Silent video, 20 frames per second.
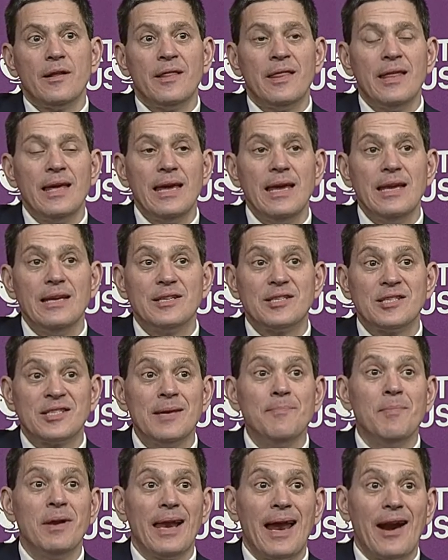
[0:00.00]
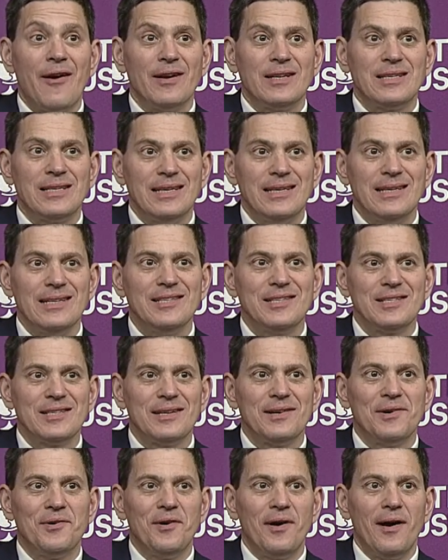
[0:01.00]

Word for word: the similarities